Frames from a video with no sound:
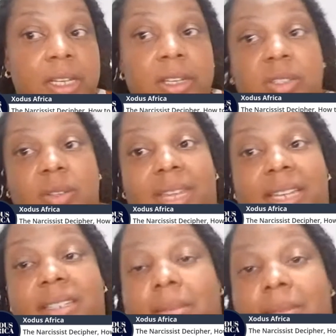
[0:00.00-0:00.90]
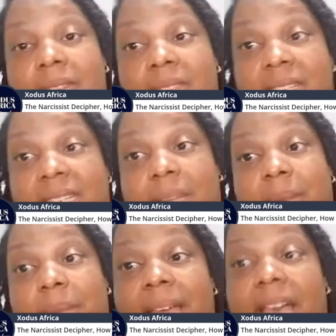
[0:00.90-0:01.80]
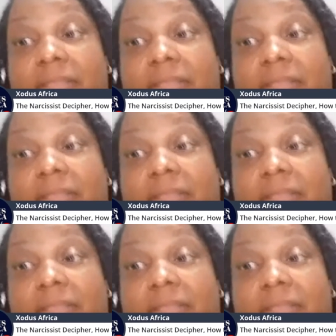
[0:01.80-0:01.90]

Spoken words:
So that's some of the things that people have